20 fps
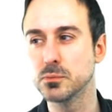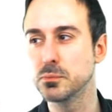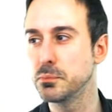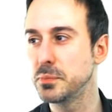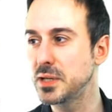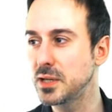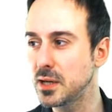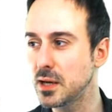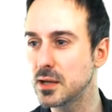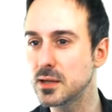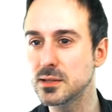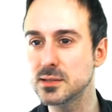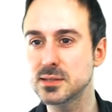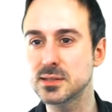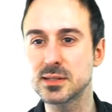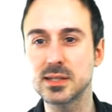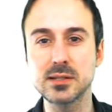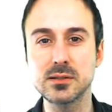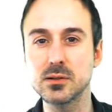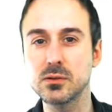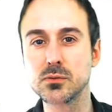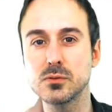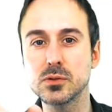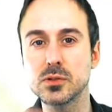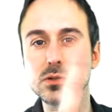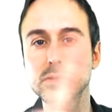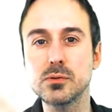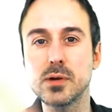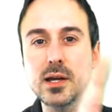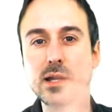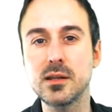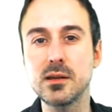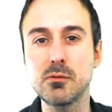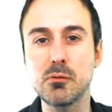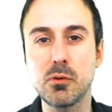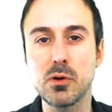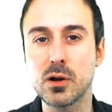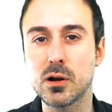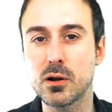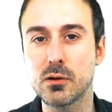because they don't do any
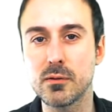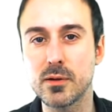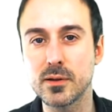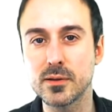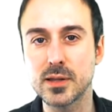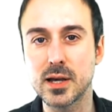work around